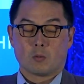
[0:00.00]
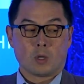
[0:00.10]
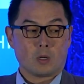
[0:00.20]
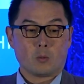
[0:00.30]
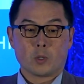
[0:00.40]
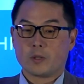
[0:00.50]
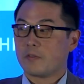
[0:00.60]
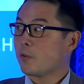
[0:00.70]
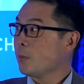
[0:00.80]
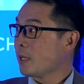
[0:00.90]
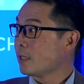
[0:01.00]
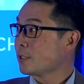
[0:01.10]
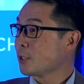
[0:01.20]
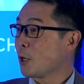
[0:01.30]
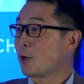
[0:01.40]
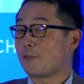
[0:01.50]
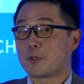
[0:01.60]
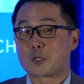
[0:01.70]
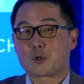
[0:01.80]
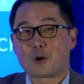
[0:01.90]
Well, we only have a few minutes, so I'll give
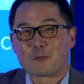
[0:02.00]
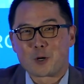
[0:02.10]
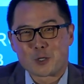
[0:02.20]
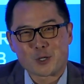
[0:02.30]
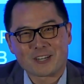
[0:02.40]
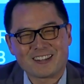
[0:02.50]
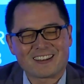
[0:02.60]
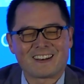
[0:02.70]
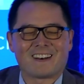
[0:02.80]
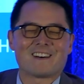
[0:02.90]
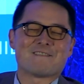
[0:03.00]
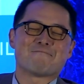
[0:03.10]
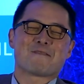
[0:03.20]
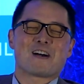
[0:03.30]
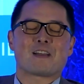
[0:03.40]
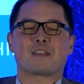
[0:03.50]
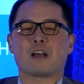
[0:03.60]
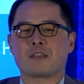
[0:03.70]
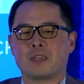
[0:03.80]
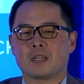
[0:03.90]
you the short version.
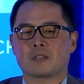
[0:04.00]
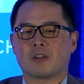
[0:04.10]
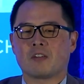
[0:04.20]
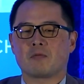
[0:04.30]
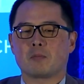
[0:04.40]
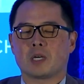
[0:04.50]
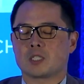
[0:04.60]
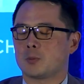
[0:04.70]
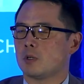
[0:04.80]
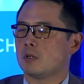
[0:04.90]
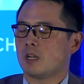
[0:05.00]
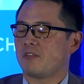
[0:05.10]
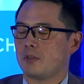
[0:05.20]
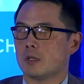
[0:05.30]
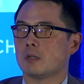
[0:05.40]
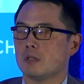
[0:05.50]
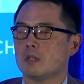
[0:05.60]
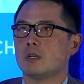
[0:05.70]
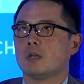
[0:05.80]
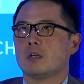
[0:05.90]
I think I feel
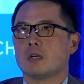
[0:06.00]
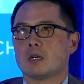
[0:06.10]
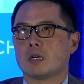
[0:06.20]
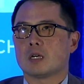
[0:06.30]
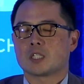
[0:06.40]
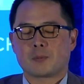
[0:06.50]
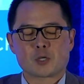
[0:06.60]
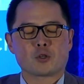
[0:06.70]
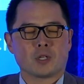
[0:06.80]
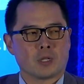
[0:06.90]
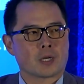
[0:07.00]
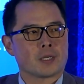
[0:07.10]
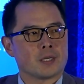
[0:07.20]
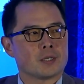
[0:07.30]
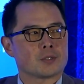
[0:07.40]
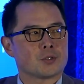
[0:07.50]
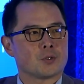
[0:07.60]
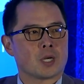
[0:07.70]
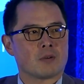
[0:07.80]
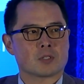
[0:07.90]
especially lucky
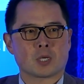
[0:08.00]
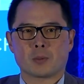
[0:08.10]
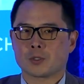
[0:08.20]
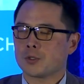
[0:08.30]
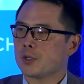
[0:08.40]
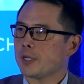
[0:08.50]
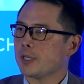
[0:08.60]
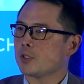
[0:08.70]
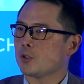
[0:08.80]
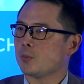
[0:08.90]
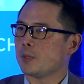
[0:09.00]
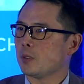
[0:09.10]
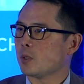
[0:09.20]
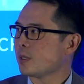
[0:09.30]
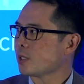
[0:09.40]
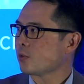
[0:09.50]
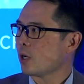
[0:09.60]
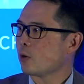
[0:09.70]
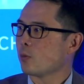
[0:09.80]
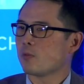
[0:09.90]
to have this opportunity to be with this
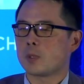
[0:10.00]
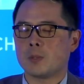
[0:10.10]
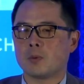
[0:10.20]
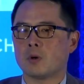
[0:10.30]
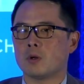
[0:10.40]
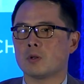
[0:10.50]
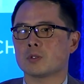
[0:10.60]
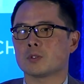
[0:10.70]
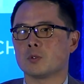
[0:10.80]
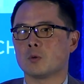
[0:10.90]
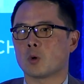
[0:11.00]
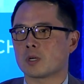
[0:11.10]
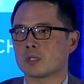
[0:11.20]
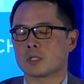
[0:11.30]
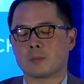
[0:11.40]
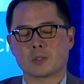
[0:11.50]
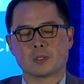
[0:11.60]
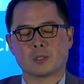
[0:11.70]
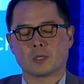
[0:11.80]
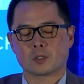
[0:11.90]
great group of people, to work on
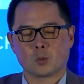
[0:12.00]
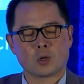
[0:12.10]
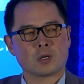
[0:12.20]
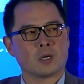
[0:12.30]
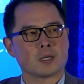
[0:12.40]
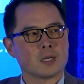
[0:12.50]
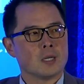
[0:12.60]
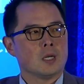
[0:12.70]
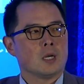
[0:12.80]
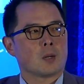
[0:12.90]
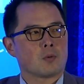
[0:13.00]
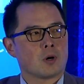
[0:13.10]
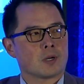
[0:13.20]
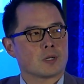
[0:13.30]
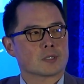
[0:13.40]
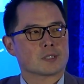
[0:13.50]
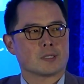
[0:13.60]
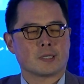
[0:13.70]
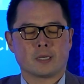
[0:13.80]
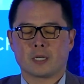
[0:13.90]
to work on a product
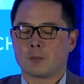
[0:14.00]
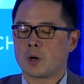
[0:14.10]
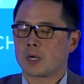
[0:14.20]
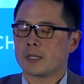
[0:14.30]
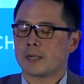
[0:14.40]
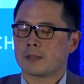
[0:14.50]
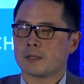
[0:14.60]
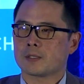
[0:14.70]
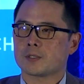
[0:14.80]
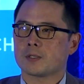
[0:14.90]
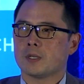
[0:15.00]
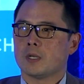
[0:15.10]
in a market like this.